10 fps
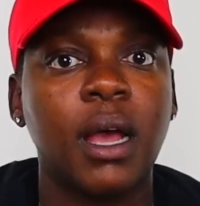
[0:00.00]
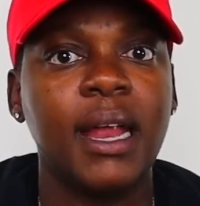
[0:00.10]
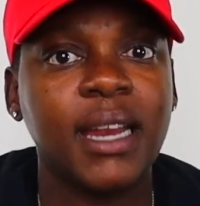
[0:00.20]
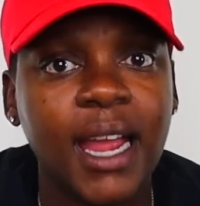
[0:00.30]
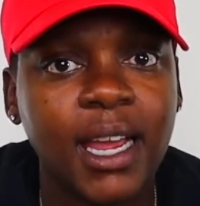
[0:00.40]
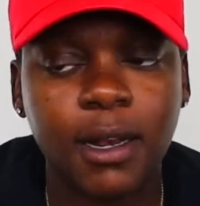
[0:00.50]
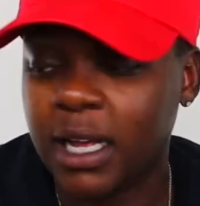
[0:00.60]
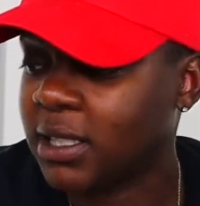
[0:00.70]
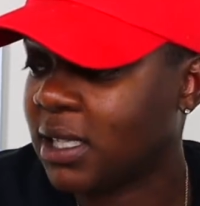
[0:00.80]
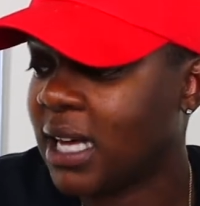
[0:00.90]
And then
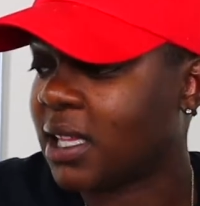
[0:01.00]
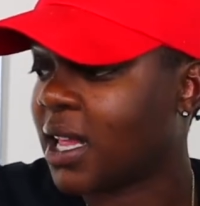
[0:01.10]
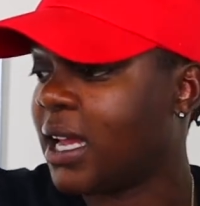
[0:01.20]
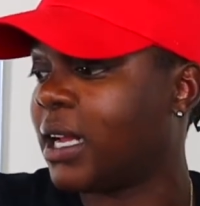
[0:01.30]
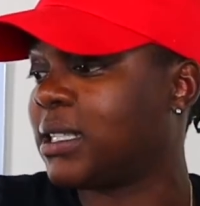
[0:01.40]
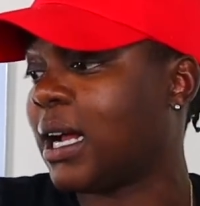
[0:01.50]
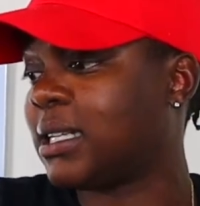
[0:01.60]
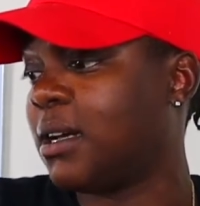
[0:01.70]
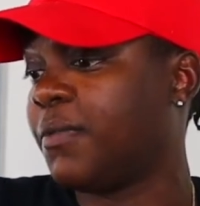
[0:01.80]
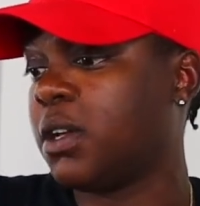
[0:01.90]
here's another thing, because I
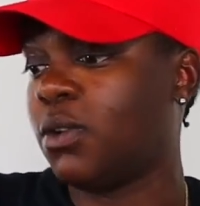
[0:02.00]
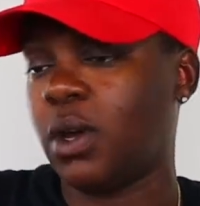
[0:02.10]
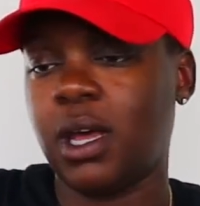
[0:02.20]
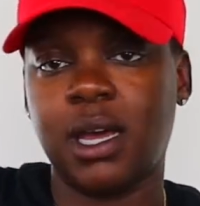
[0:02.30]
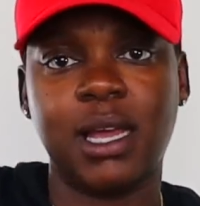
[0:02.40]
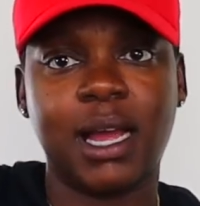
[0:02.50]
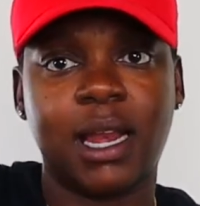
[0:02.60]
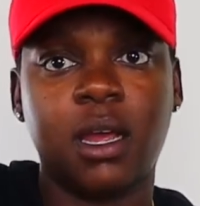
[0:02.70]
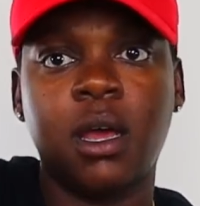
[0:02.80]
got something for you. Yeah, got